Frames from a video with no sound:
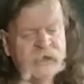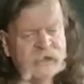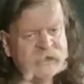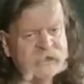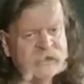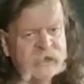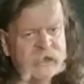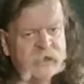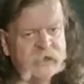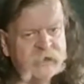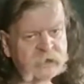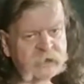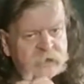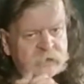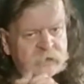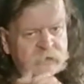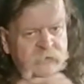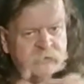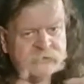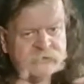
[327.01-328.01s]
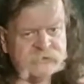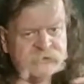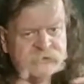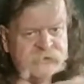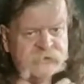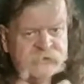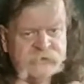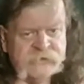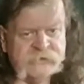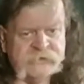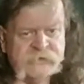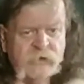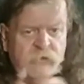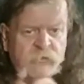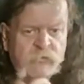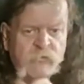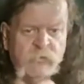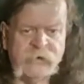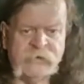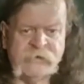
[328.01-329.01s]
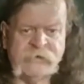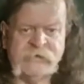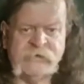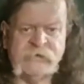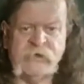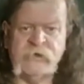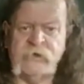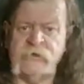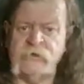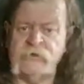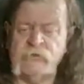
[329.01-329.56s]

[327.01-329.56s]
again, you'll see these ready tiles.